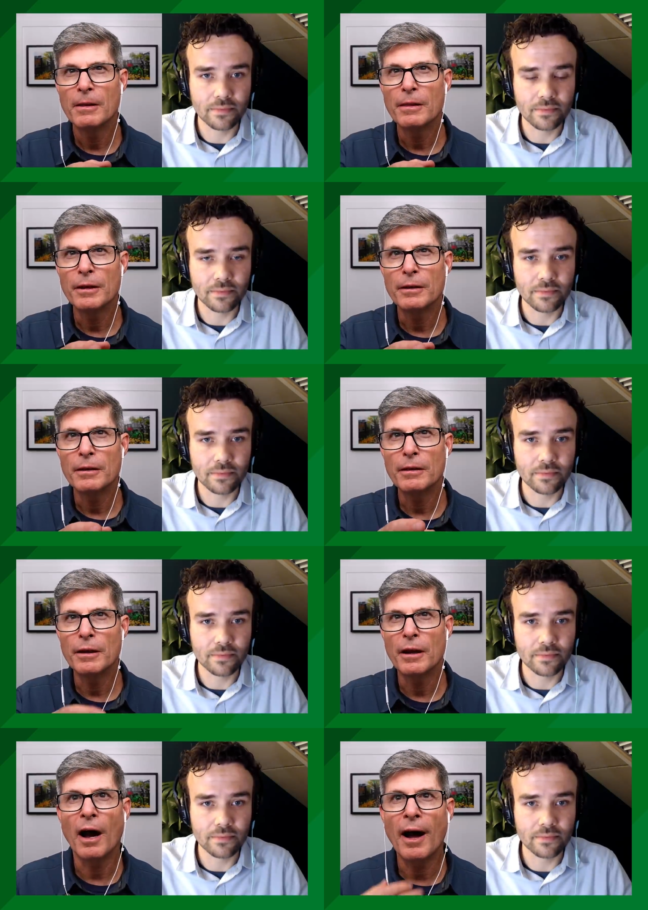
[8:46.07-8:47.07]
Speaker 1: that
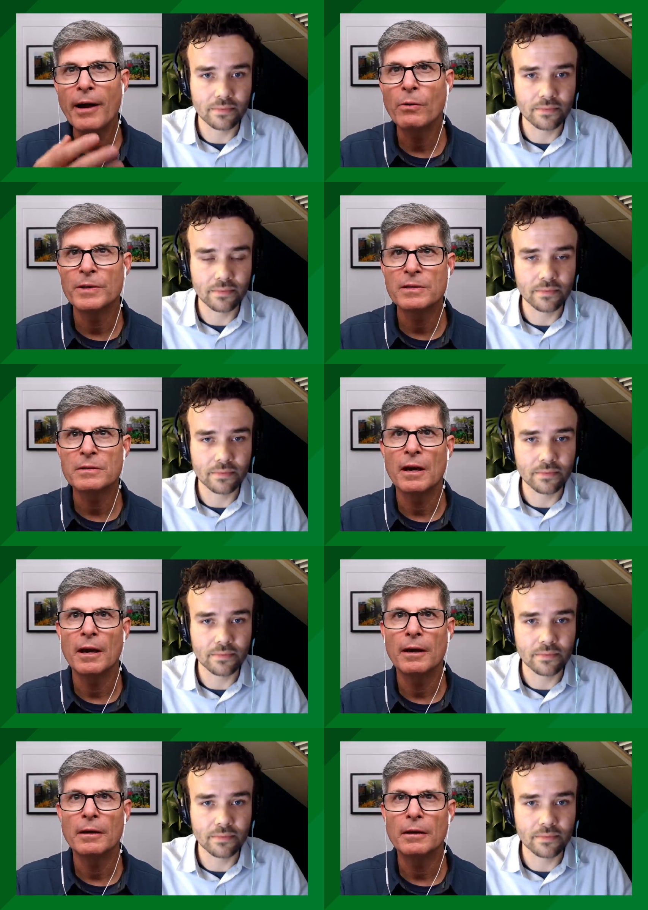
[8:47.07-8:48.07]
that I would
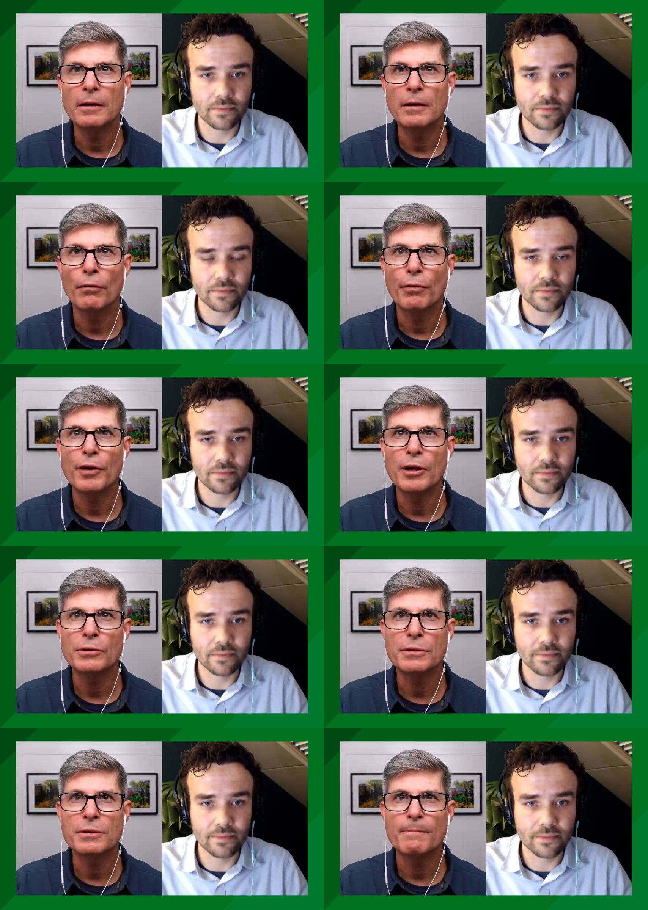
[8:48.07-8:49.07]
say you know
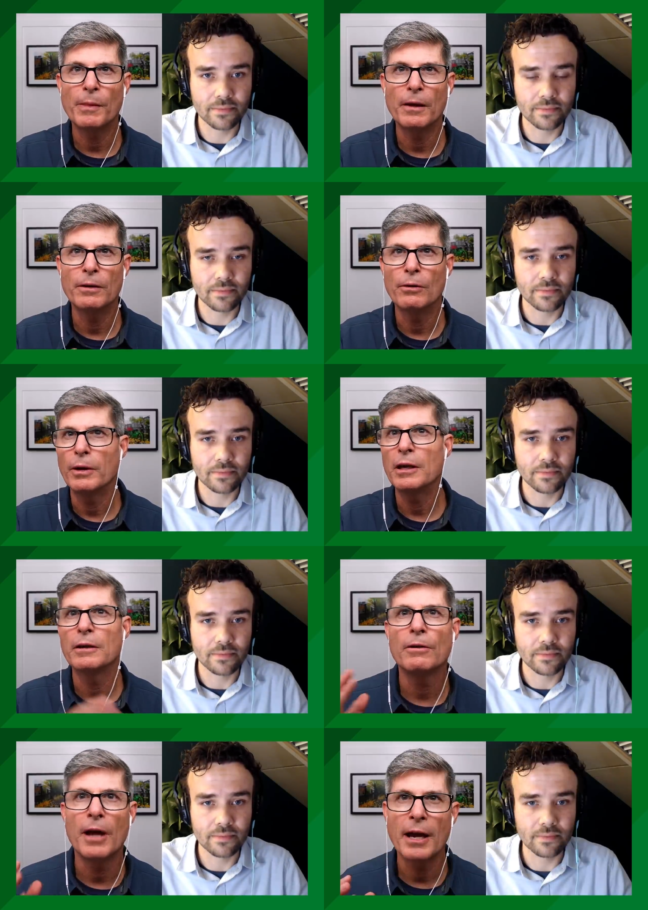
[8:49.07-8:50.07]
things you know
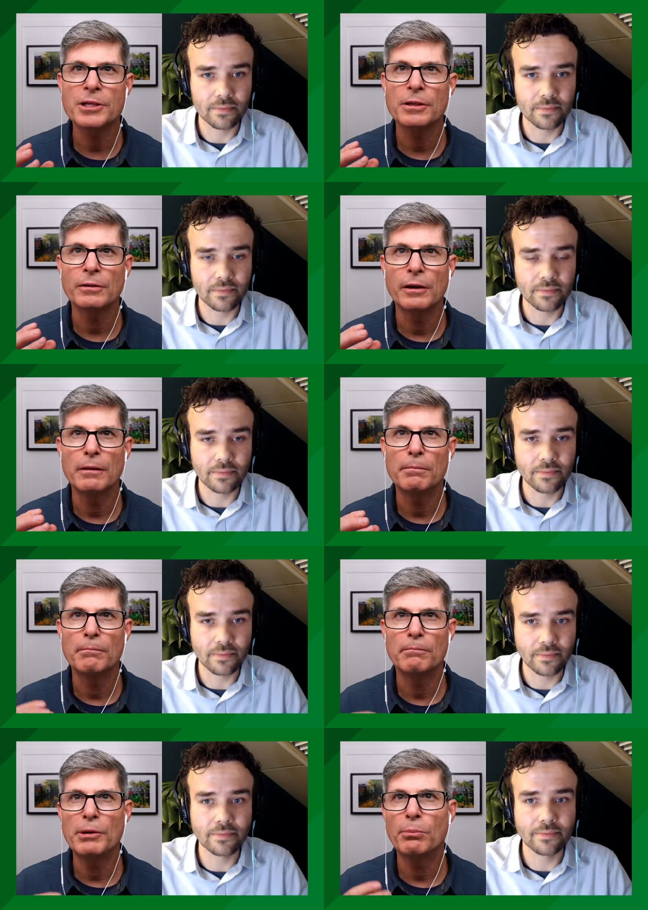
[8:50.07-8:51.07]
internationally
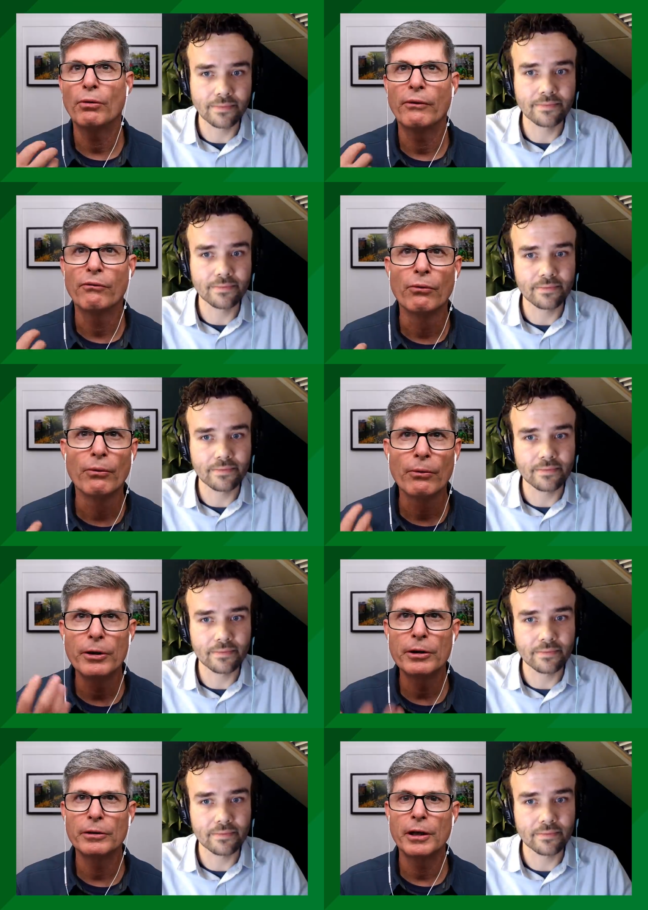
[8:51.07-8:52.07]
people have
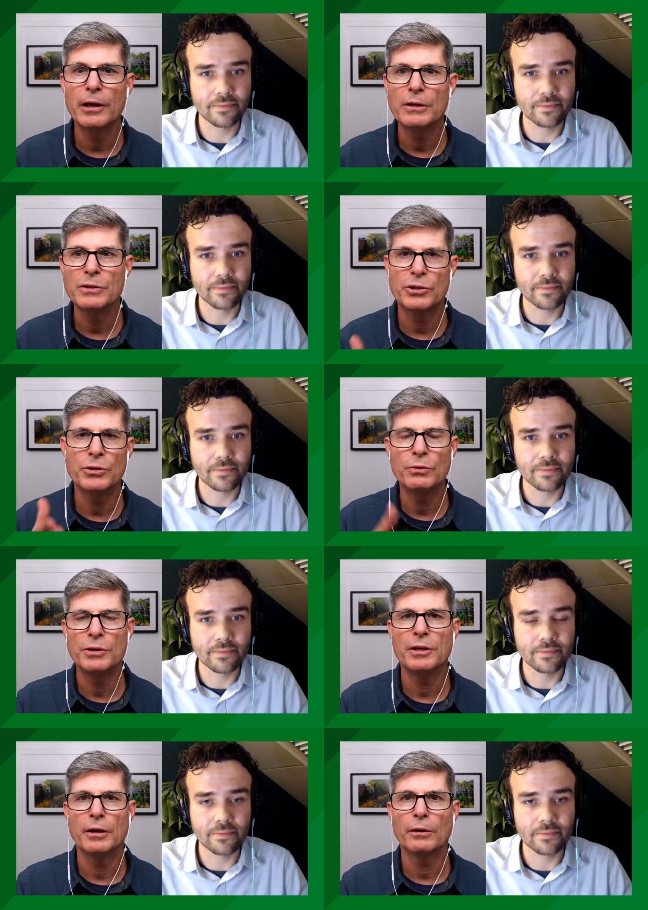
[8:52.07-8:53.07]
really
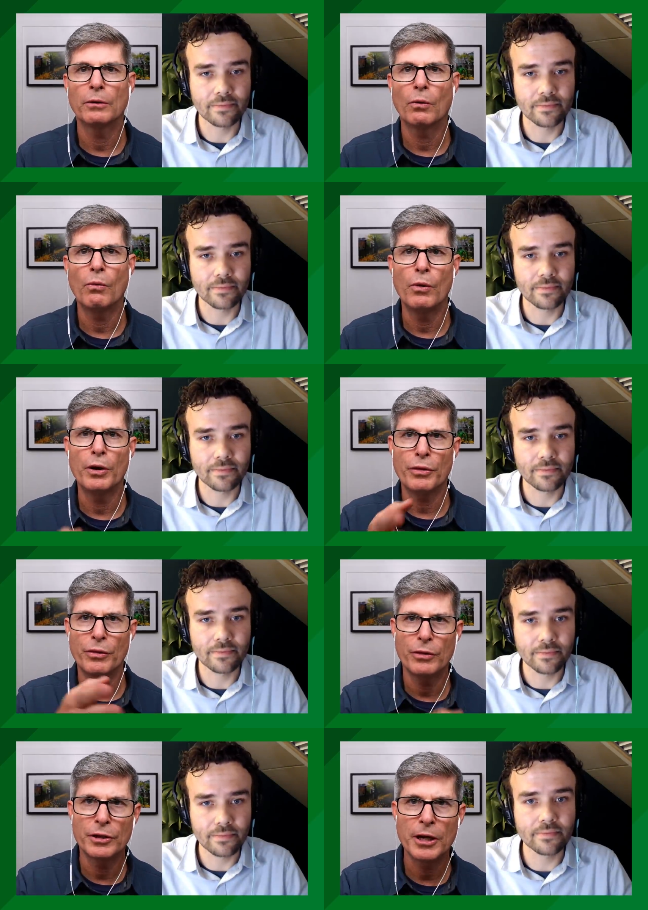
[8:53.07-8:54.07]
tuned in with
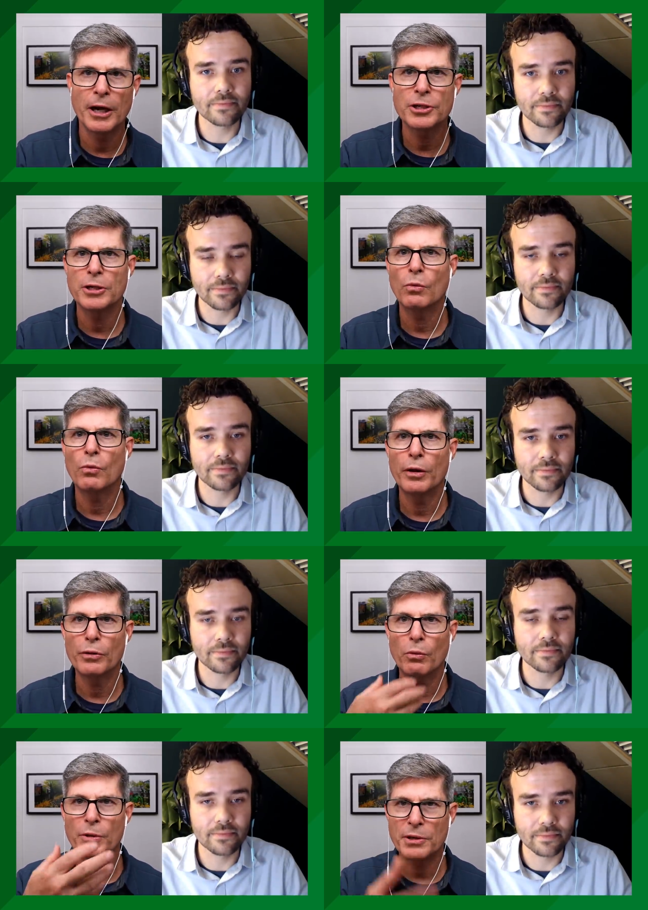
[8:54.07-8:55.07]
the hmm. Dutch mm and
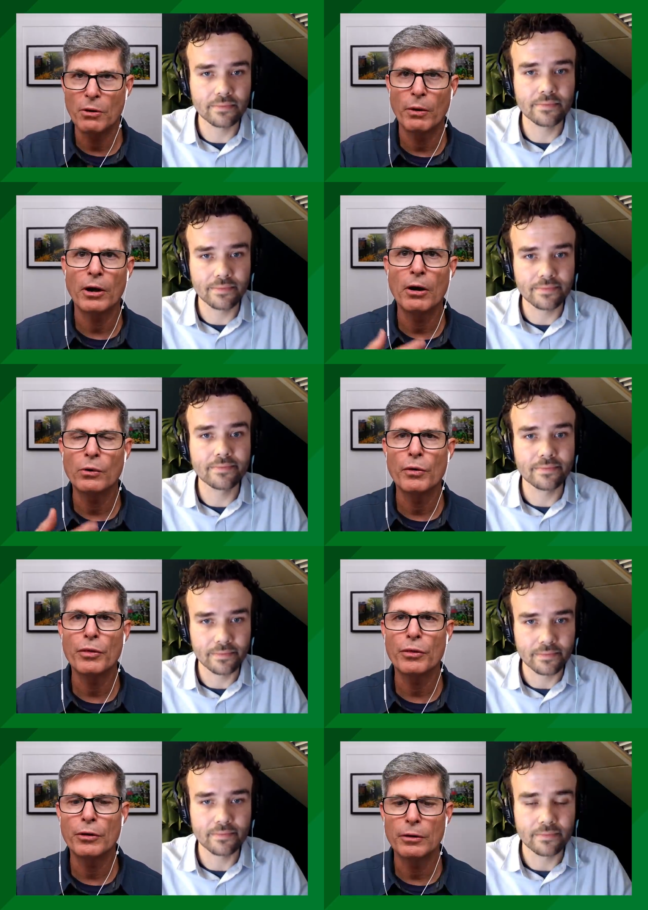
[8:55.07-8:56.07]
with what's going on
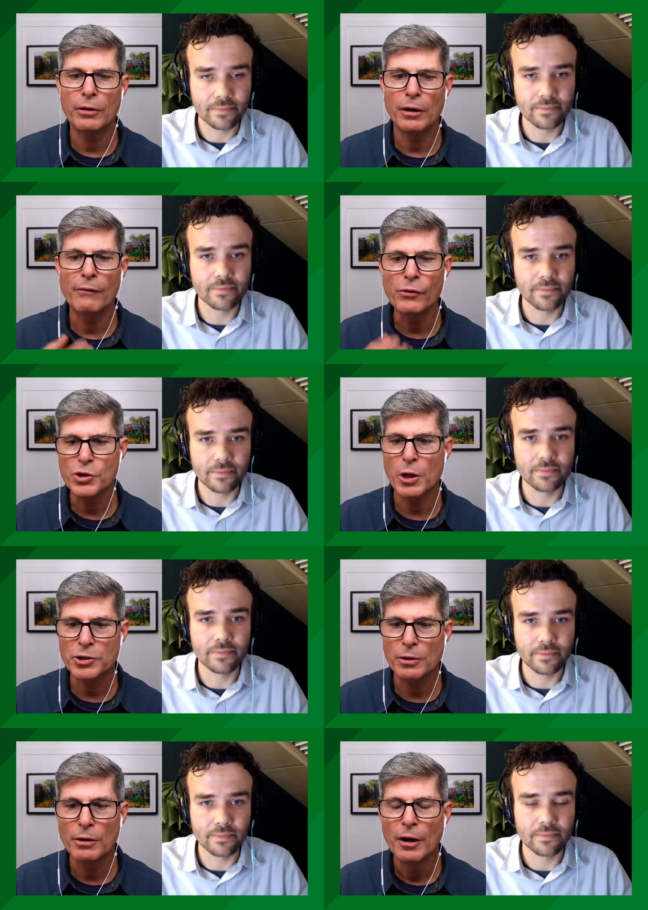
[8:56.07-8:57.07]
with the the
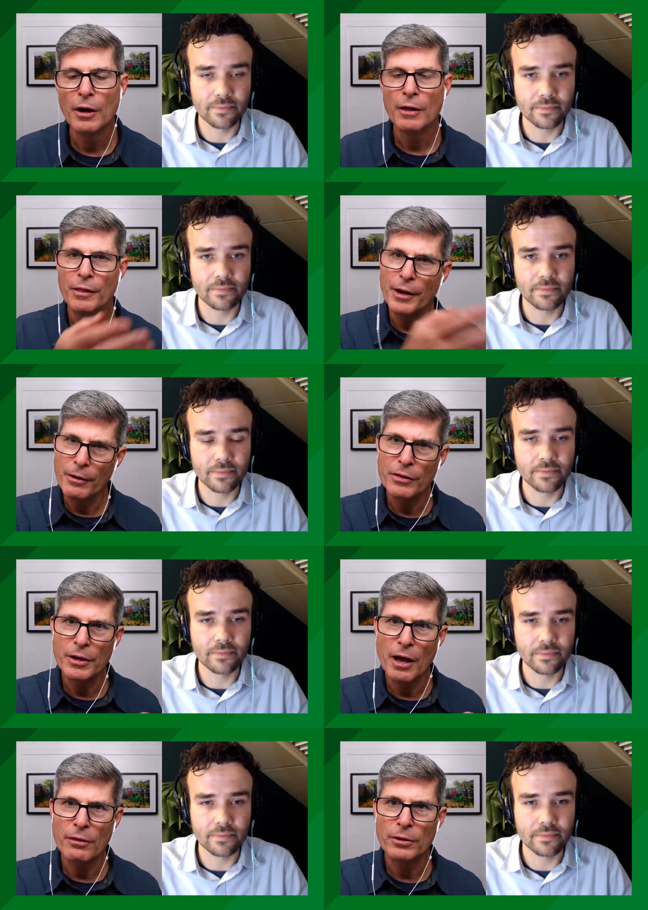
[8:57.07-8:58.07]
infrastructure there in the
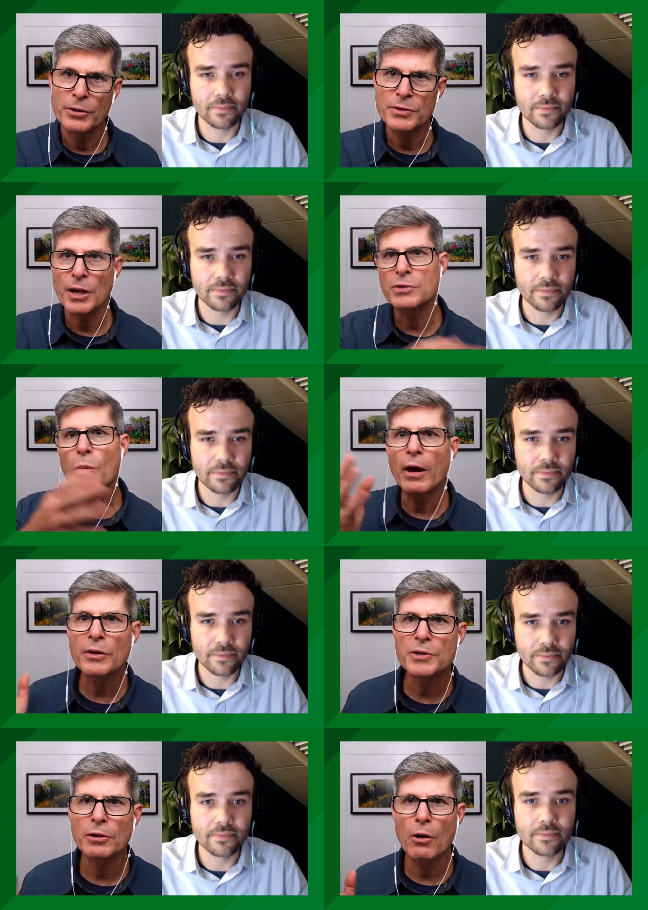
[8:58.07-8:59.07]
Netherlands as
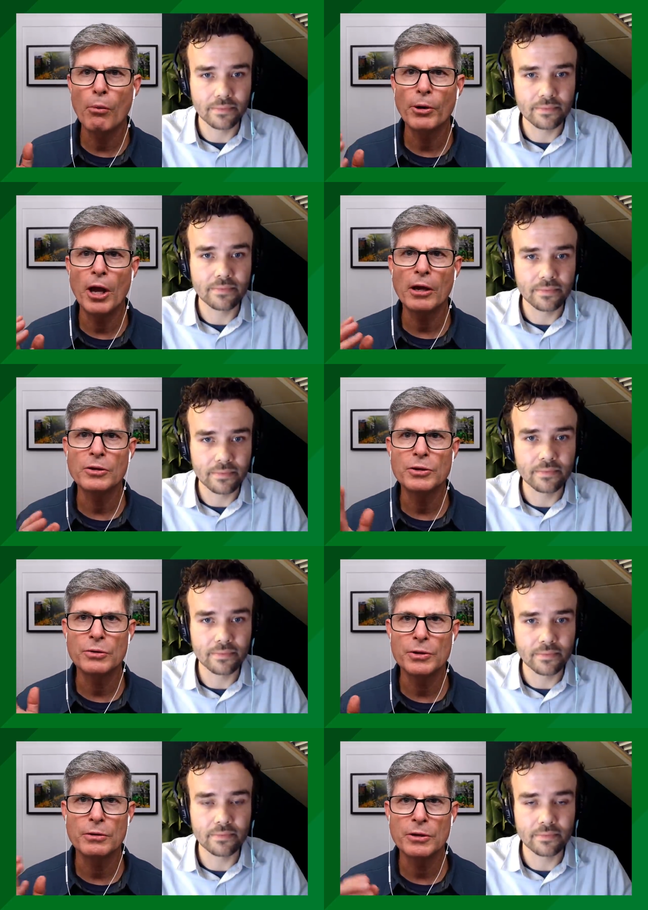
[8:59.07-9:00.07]
well as in Copenhagen to
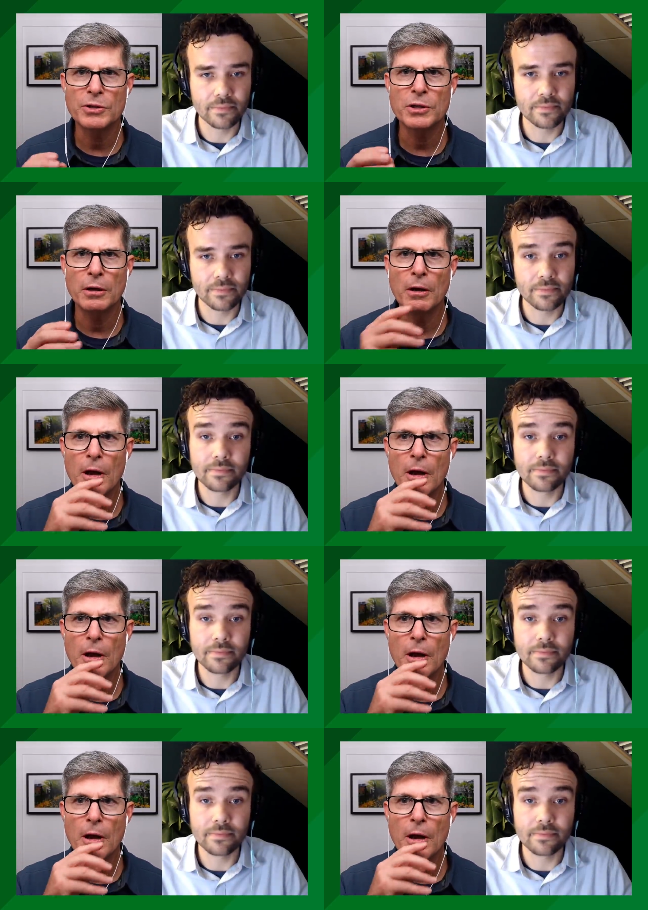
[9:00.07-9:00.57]
a certain extent